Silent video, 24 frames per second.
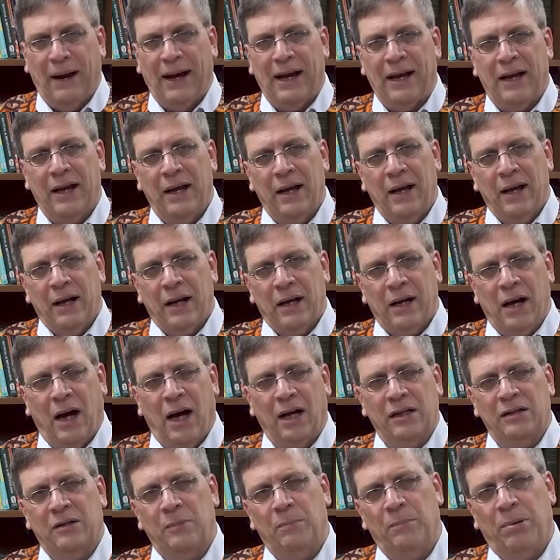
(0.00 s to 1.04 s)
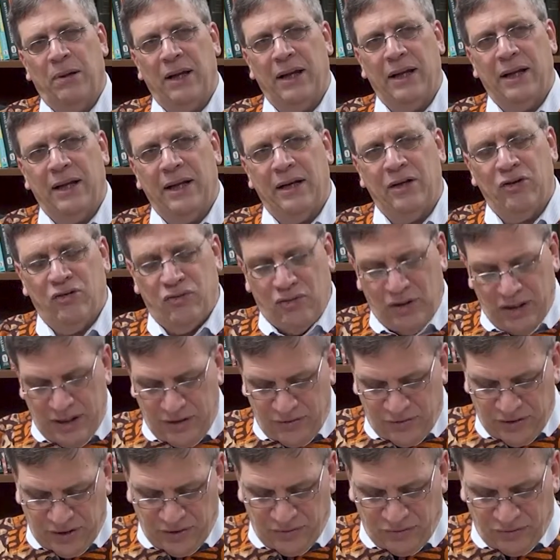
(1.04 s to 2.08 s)
by contemplating
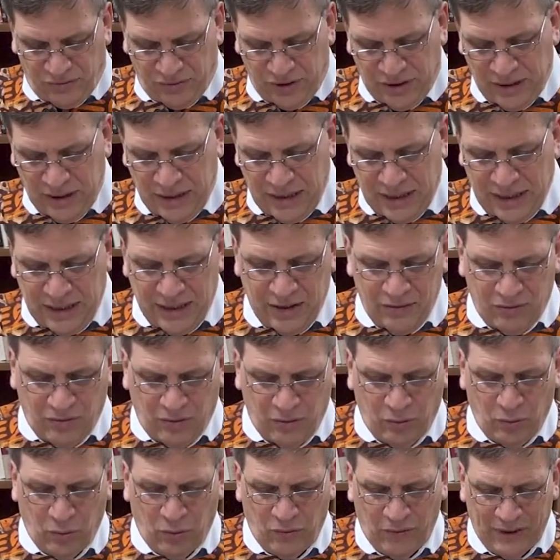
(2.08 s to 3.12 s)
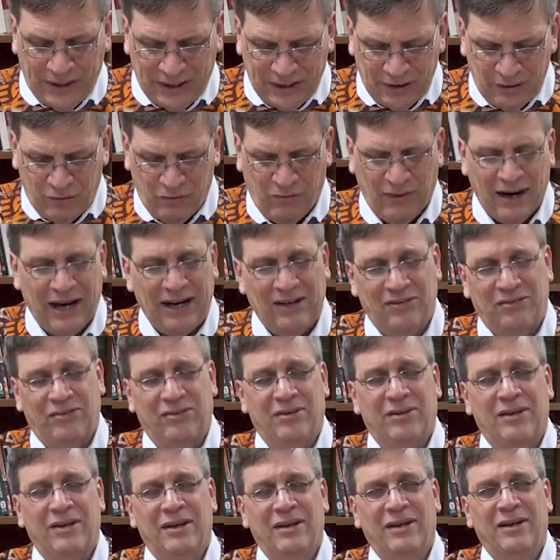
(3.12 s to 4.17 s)
Jesus in his glory and
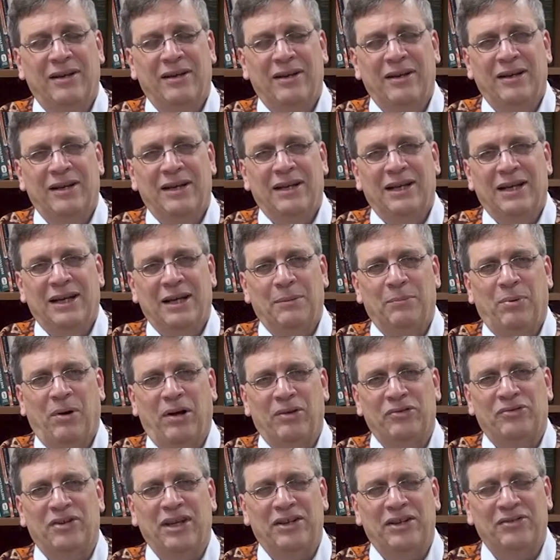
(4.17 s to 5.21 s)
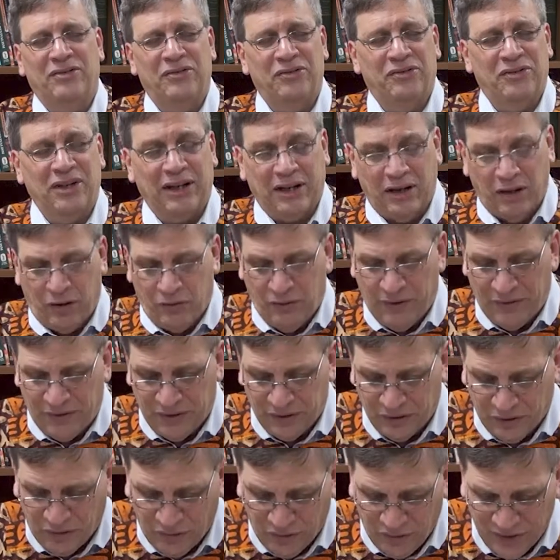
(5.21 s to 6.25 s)
grace. Paul says in 2
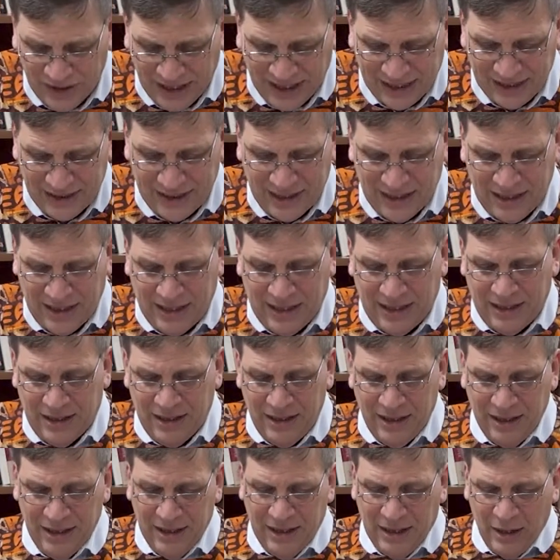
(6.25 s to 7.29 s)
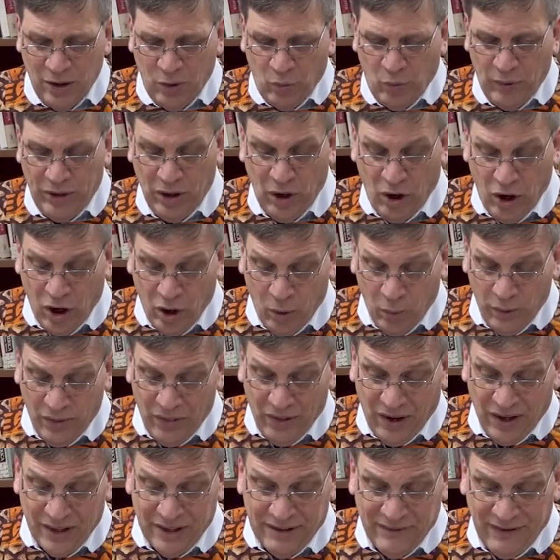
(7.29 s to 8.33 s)
Corinthians 3:18, we all with
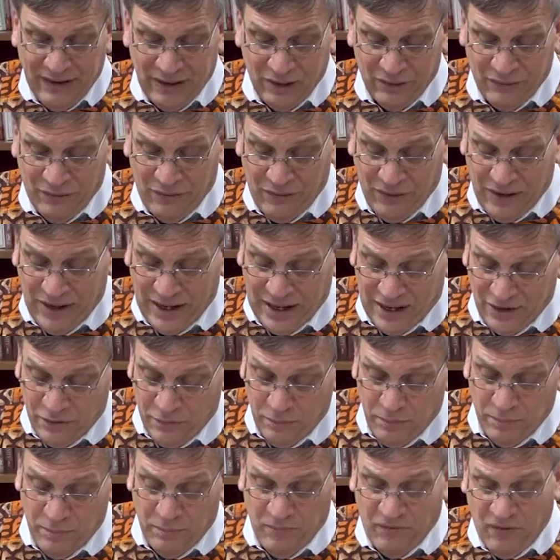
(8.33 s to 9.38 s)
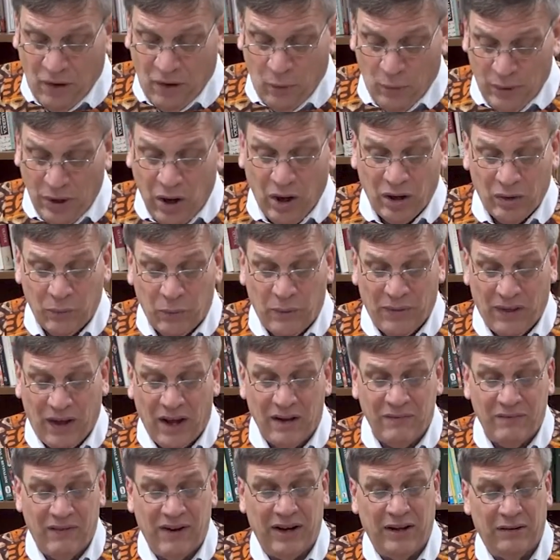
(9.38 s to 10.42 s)
unveiled faith, we all with
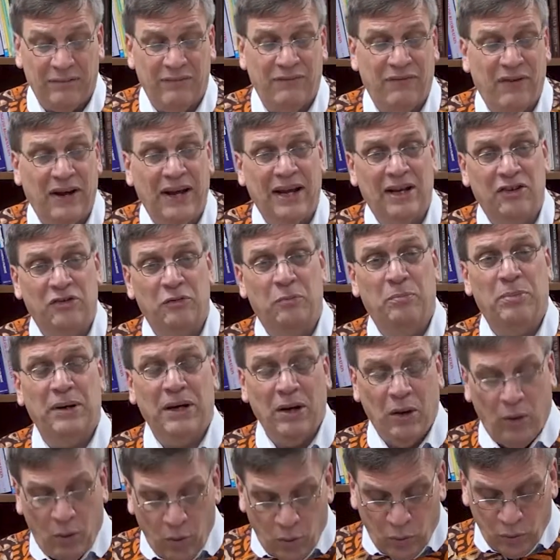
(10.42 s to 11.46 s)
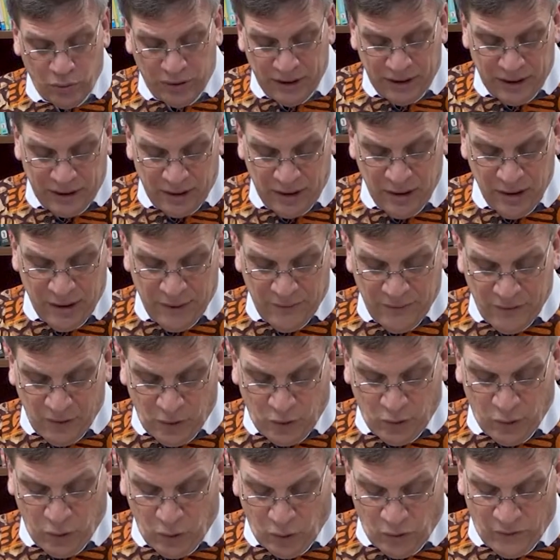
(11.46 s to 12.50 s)
unveiled face beholding the
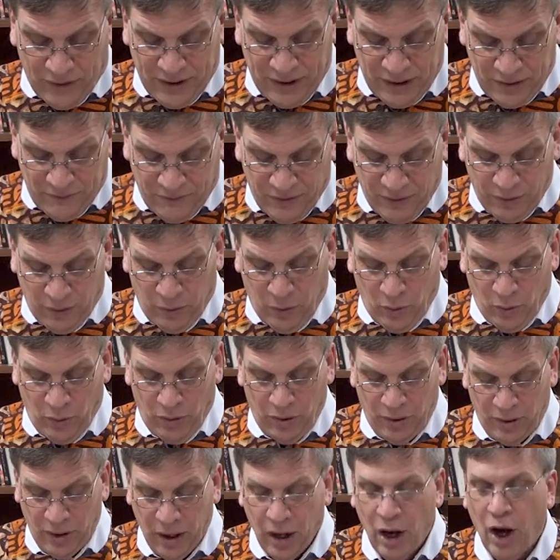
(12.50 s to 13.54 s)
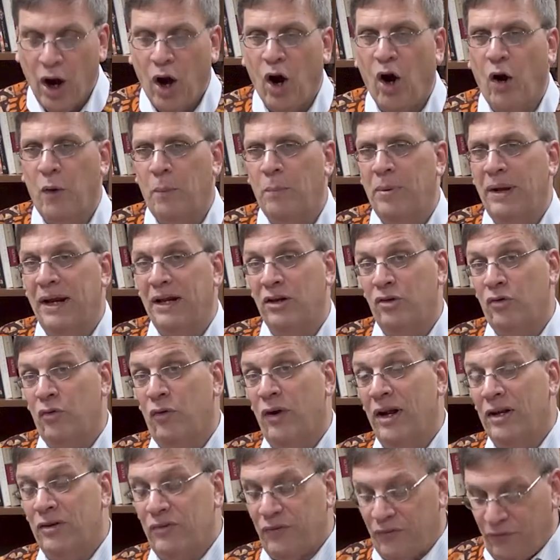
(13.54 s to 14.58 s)
glory of the Lord are being
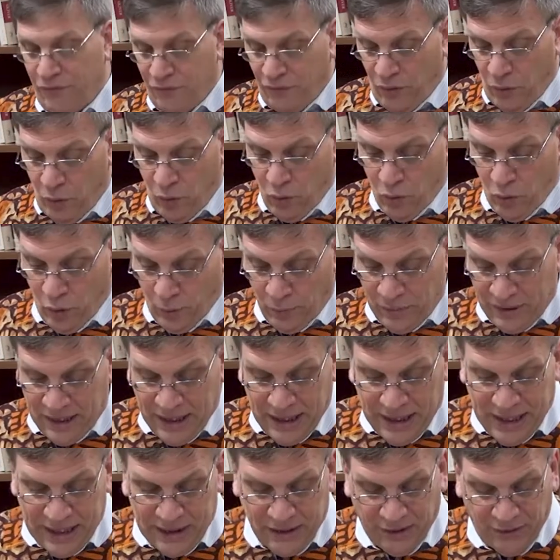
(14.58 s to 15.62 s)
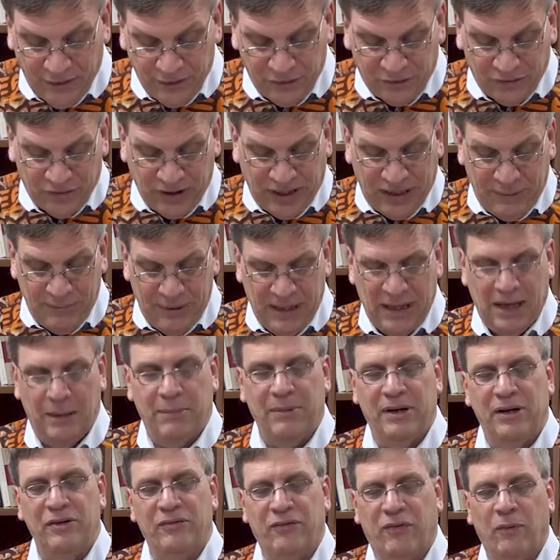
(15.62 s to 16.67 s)
transformed into the same
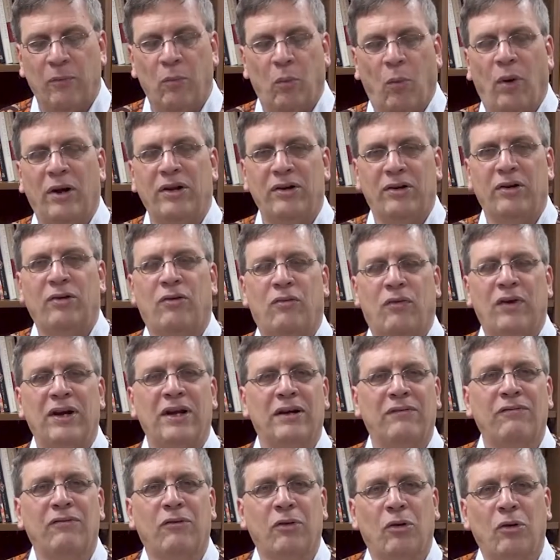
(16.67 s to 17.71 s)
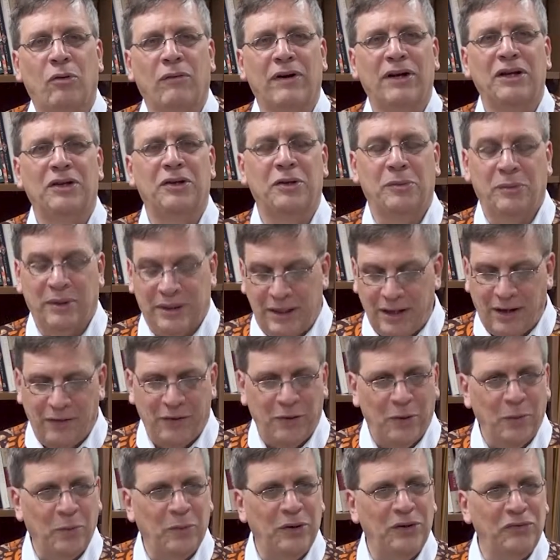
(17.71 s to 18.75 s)
image from one degree of glory to
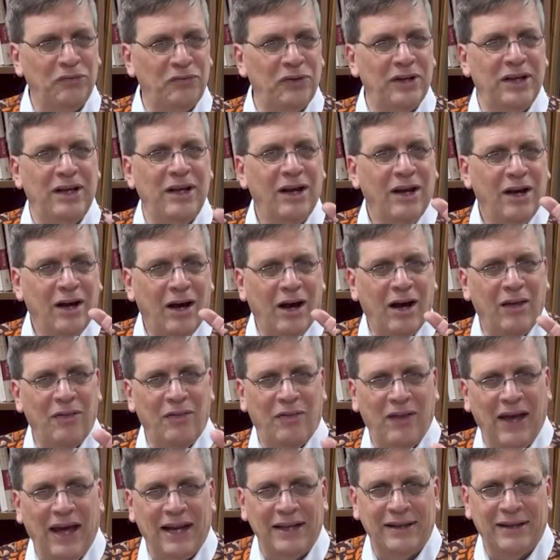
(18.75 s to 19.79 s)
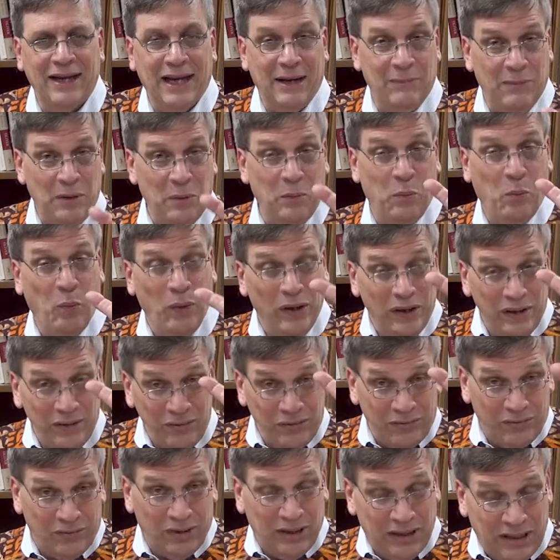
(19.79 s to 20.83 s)
another. We see on that day we
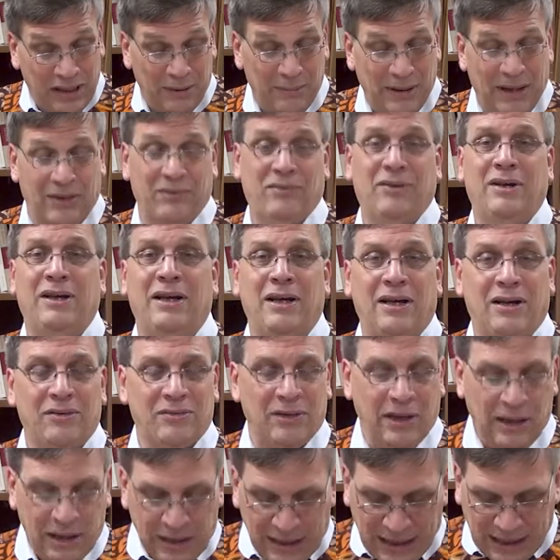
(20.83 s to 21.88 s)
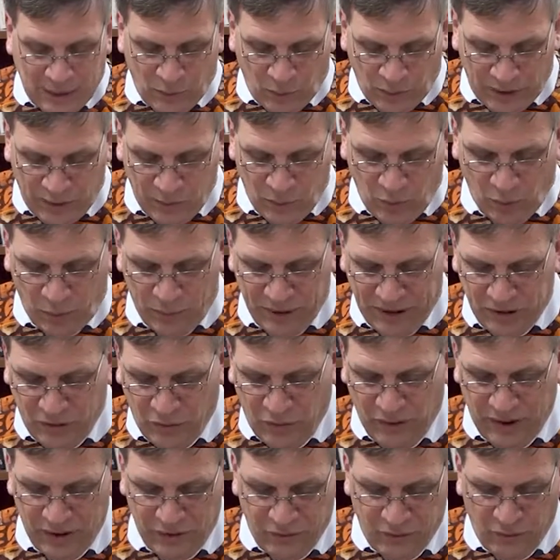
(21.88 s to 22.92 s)
will see him as he is, and we will be
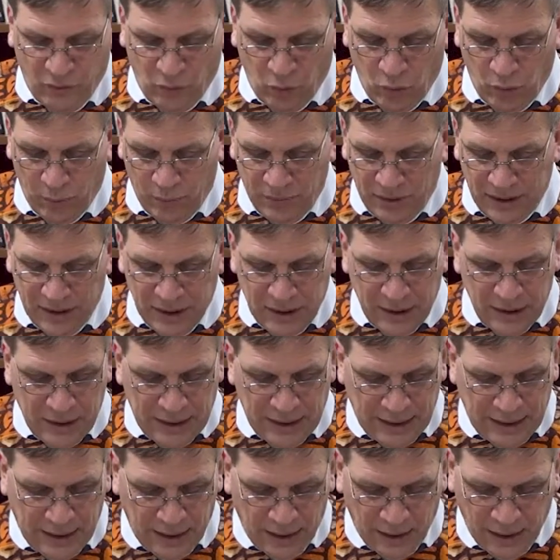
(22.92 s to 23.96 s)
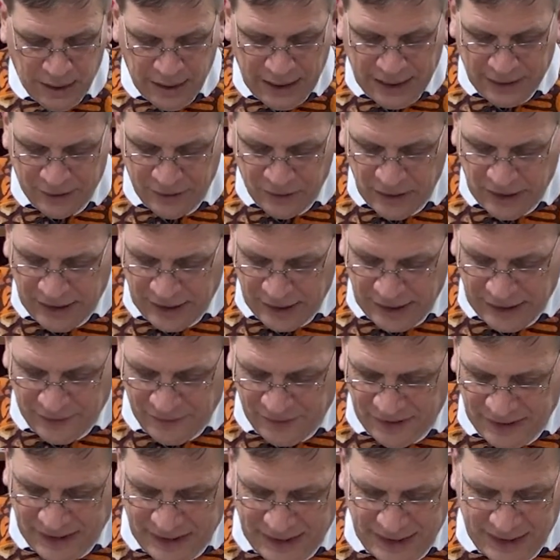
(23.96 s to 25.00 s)
transformed uh, at,
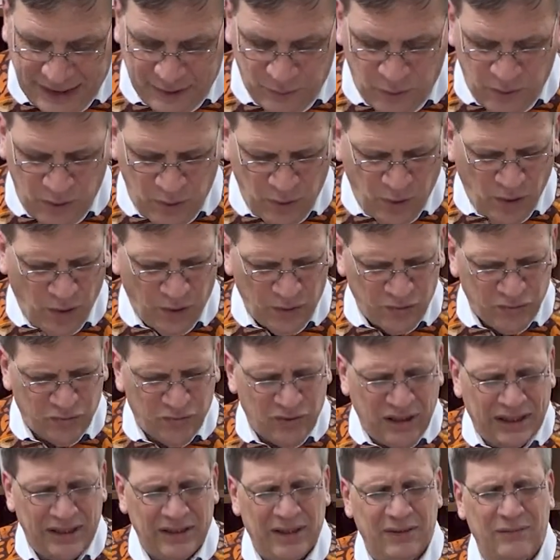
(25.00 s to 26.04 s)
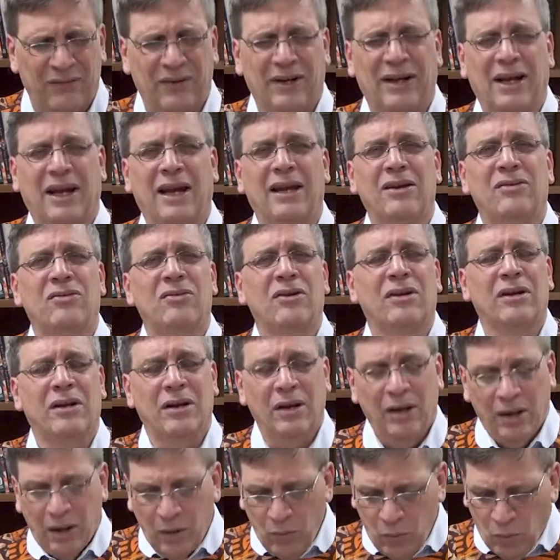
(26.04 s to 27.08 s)
at the end. We, our sanctification
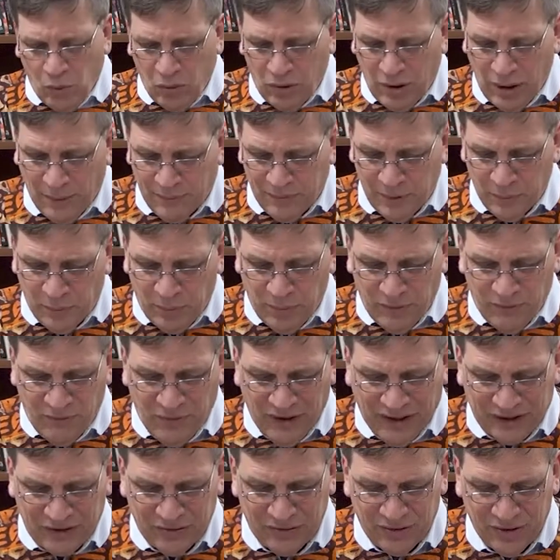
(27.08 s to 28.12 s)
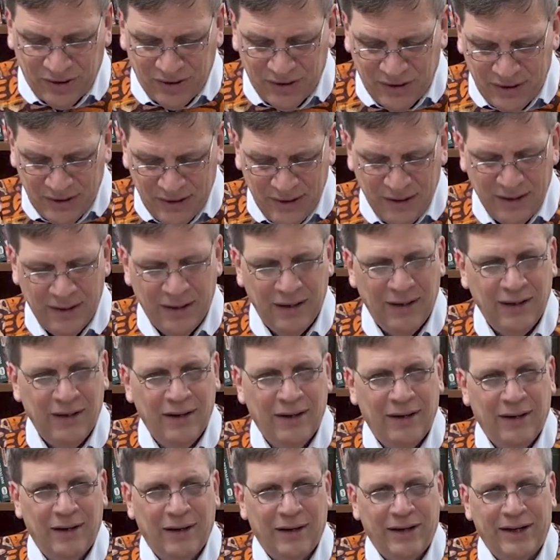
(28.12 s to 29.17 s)
will come to perfection.
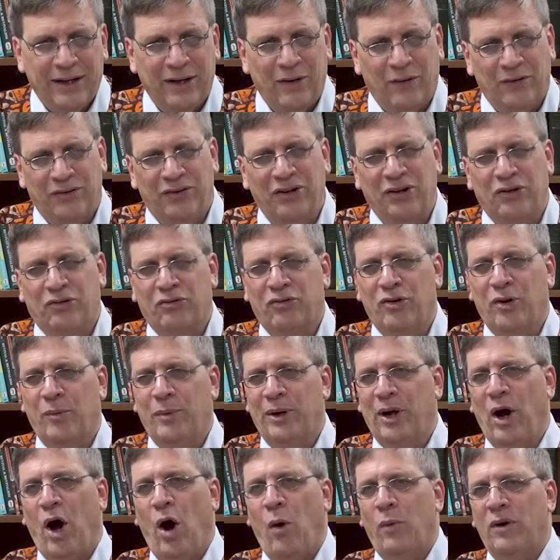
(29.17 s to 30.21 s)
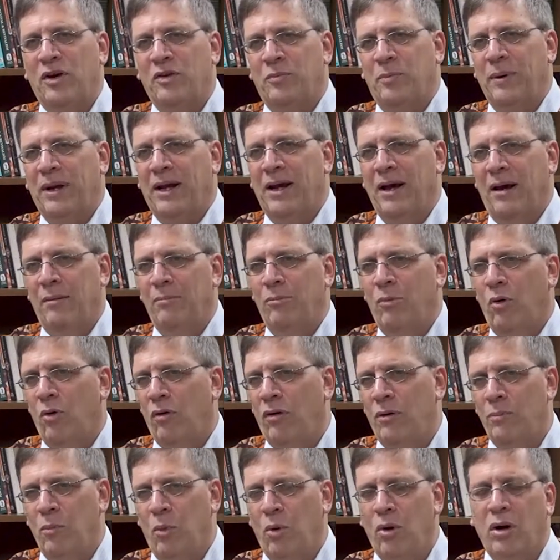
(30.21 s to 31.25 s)
You know, isn't it true? We always become
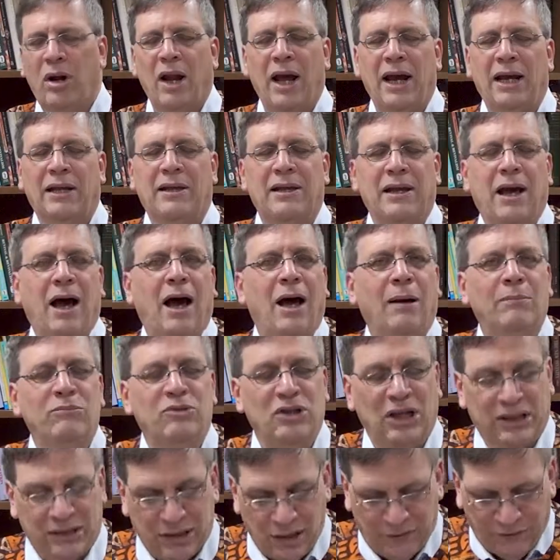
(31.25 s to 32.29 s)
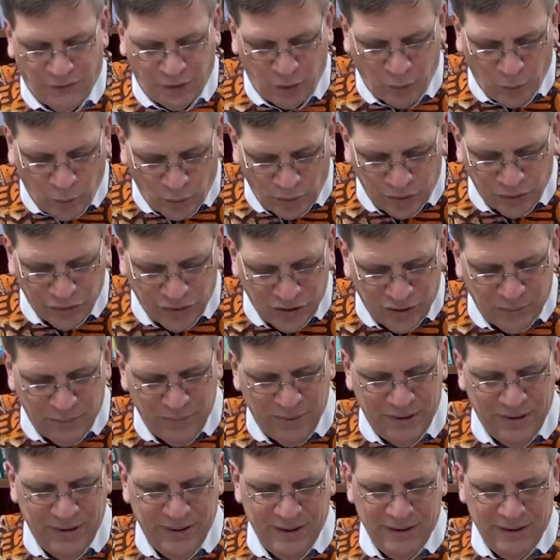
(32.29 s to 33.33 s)
more and more like the object of our worship.